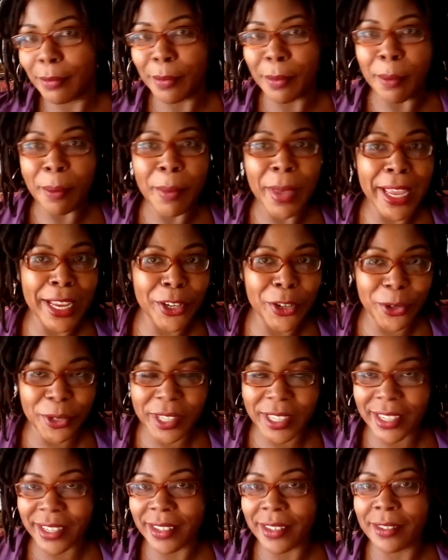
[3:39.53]
major
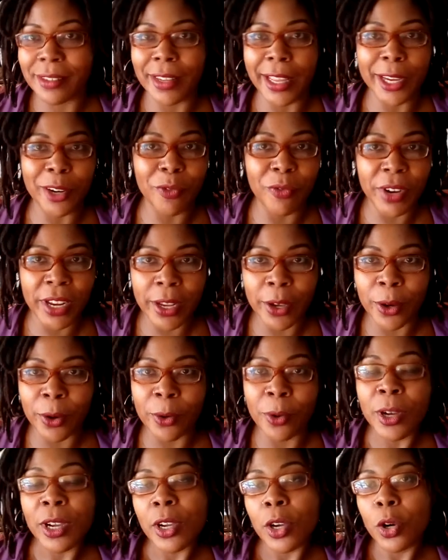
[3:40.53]
cities like
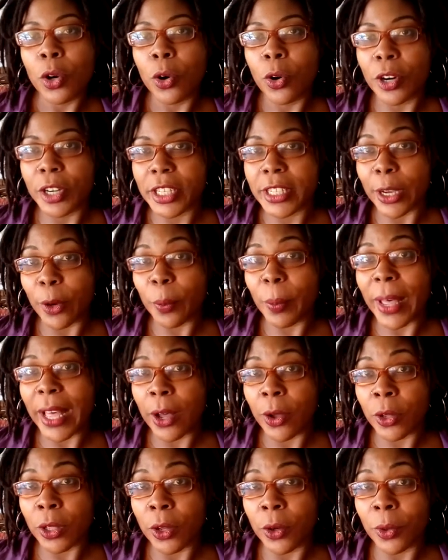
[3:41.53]
Rio or Sao
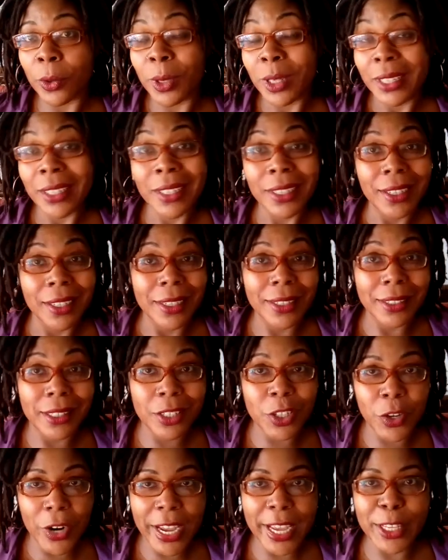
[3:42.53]
Paulo,
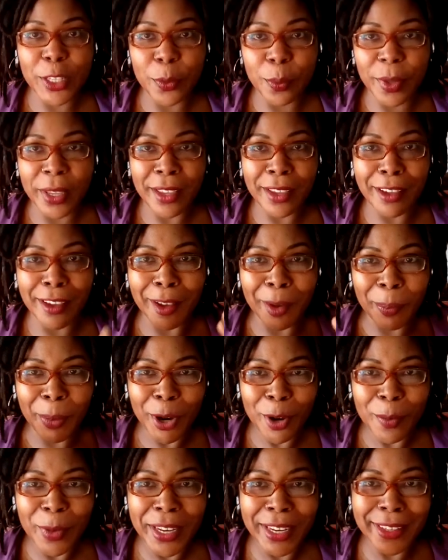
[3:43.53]
try to be a
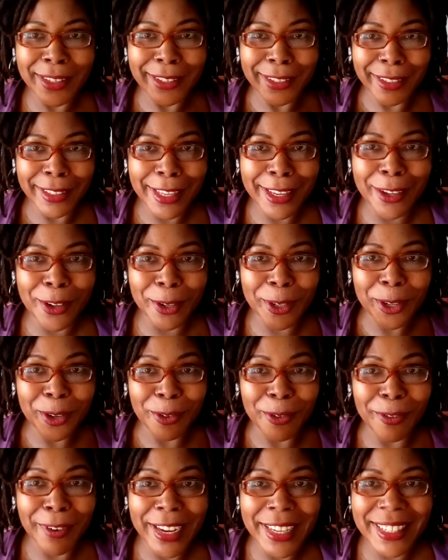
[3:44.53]
permanent legal
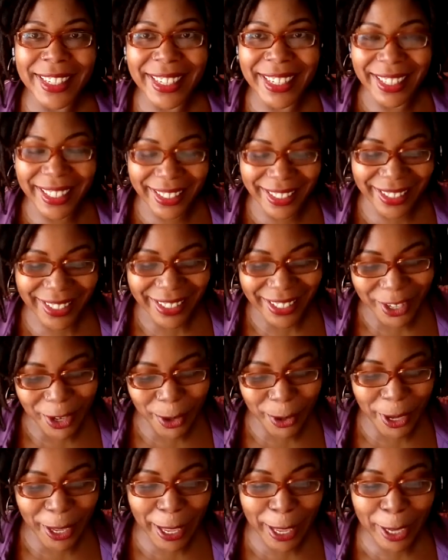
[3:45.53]
resident,
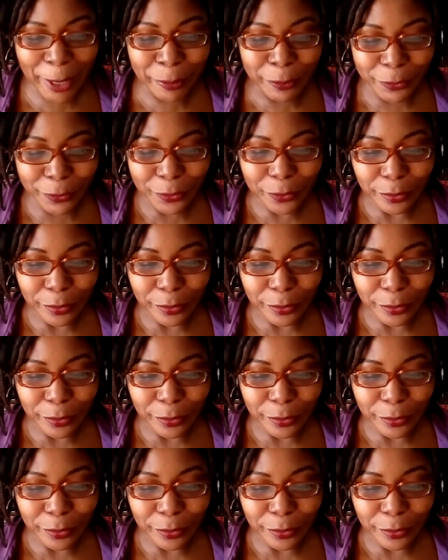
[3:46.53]
okay?